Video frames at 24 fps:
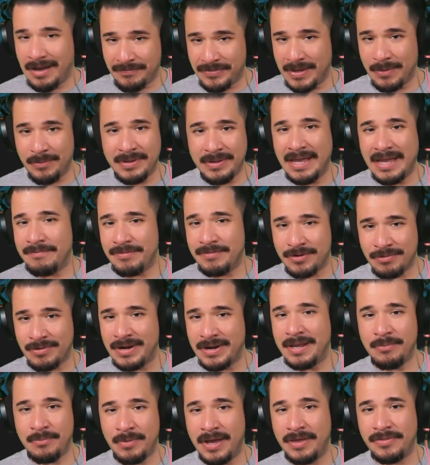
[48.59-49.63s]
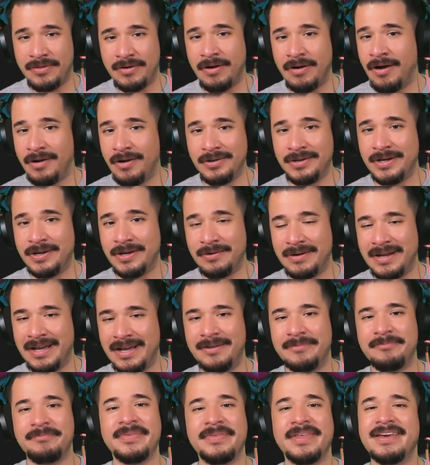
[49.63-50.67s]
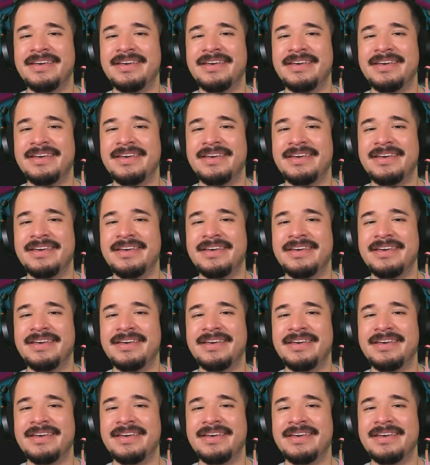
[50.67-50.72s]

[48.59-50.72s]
that we have great weather all year round.